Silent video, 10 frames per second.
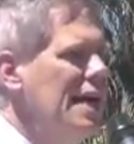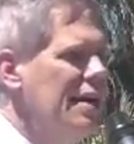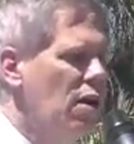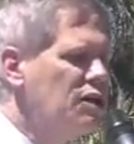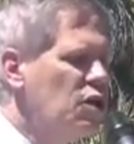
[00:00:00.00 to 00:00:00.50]

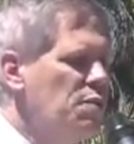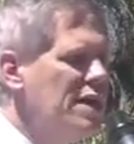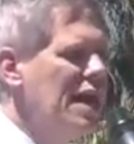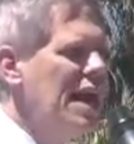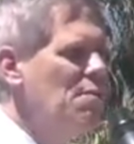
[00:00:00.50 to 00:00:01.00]
It also
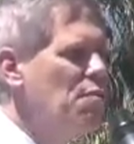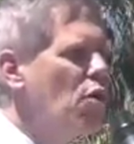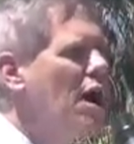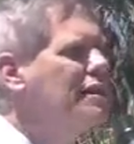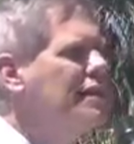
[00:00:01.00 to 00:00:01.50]
became a
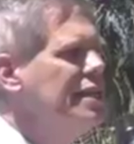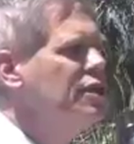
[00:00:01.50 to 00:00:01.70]
proxy